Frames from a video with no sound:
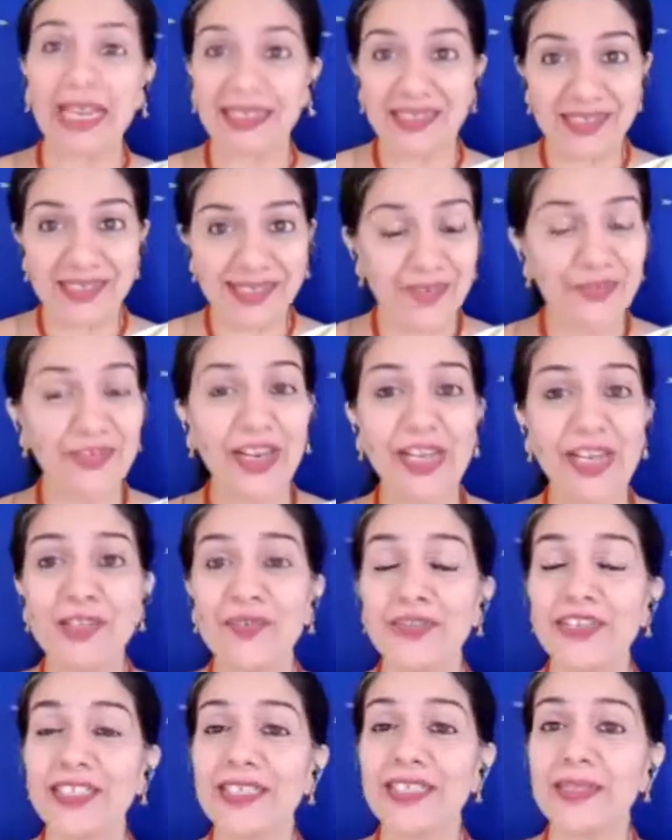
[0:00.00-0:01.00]
Practice in front
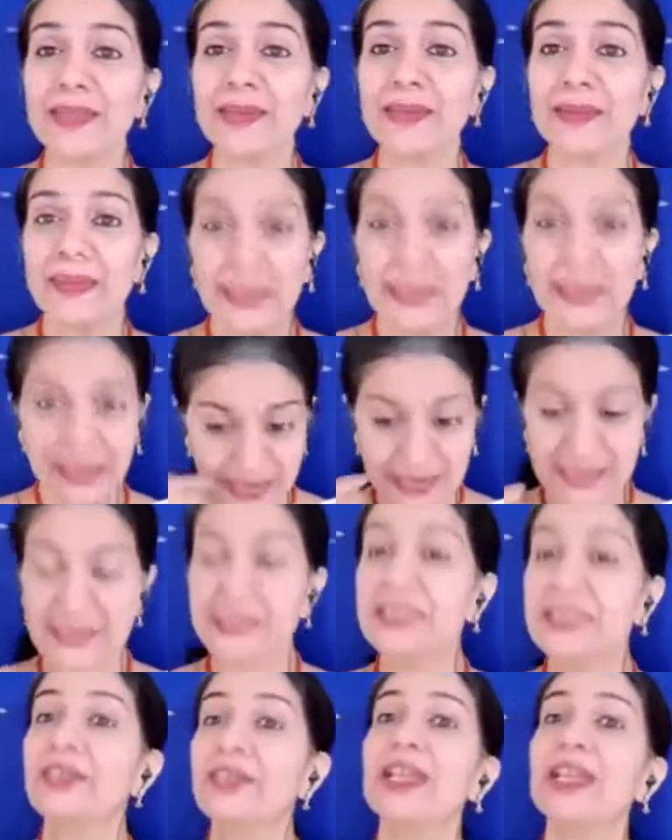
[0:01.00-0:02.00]
of it.
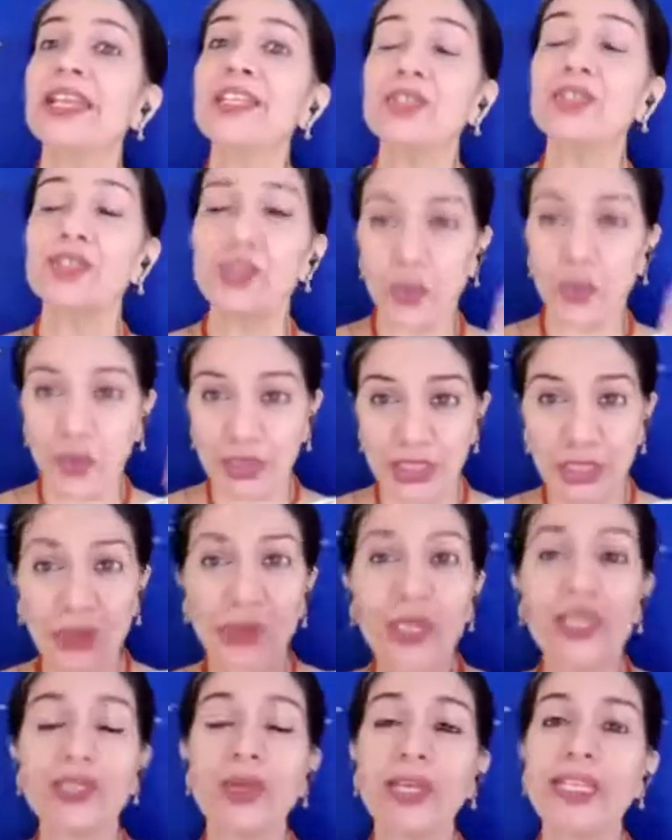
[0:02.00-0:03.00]
Narrate your story,
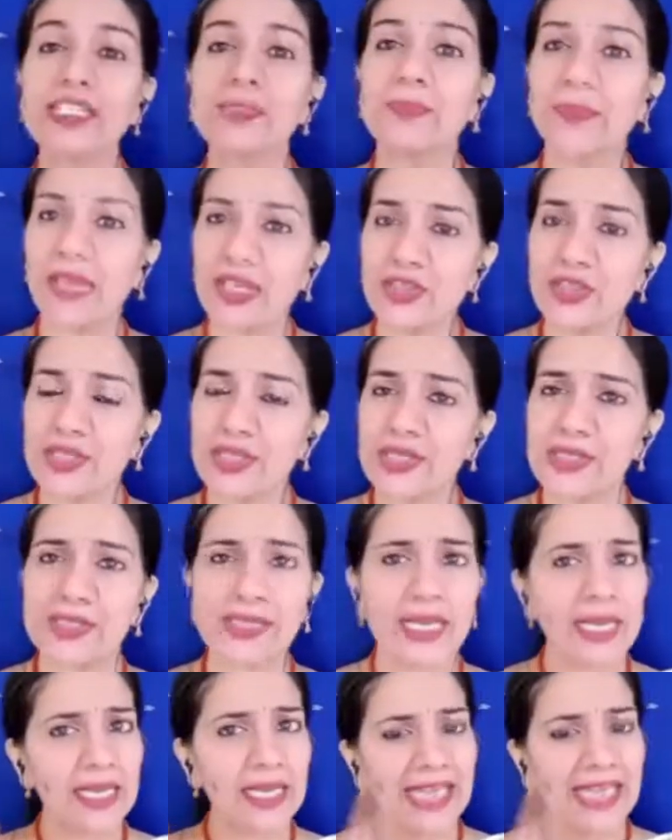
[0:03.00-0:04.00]
look at your
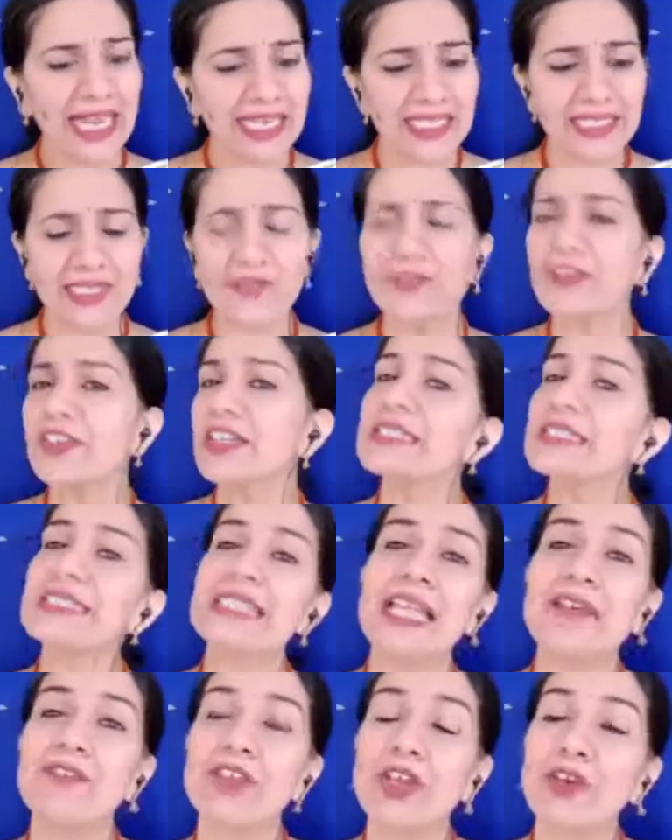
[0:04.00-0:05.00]
expressions. That is the
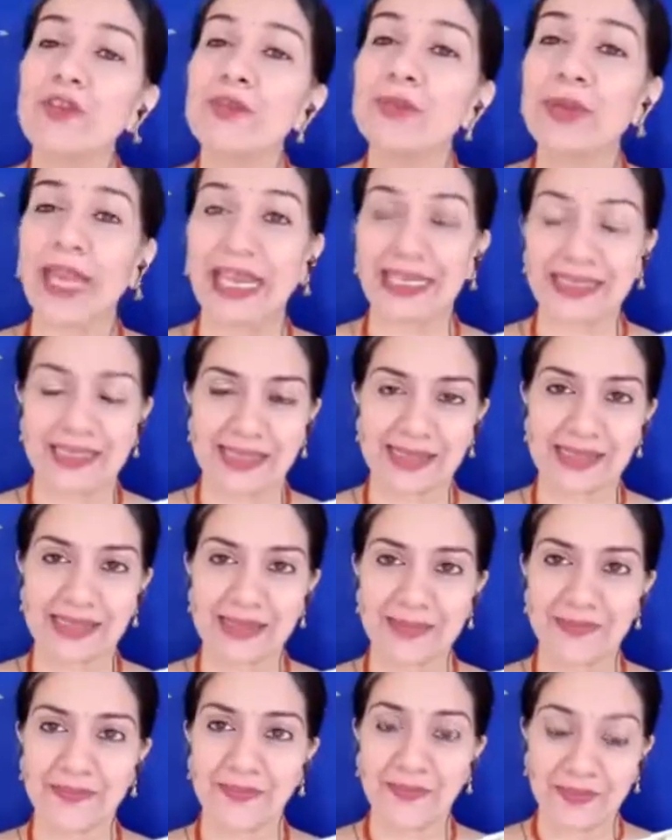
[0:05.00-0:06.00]
first level of
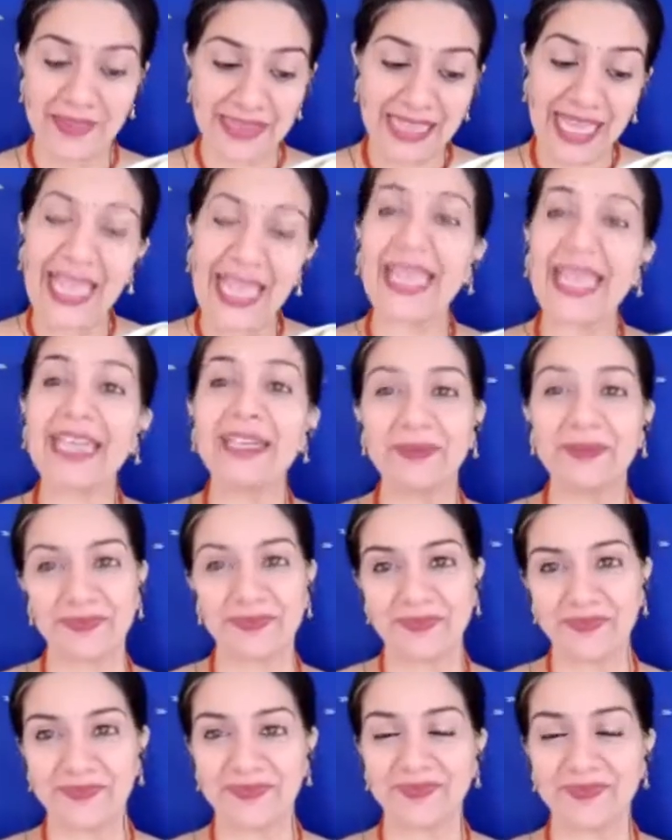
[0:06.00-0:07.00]
practice. Then
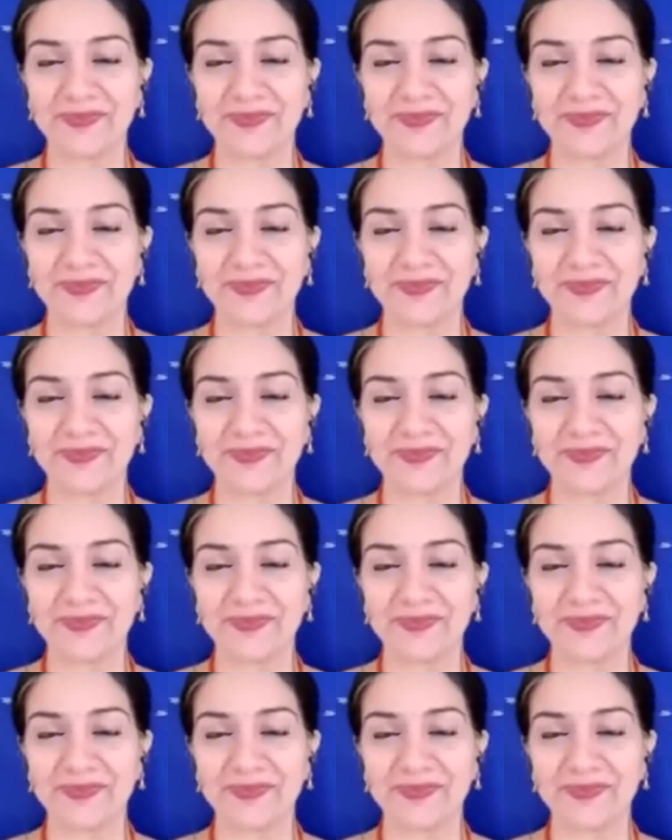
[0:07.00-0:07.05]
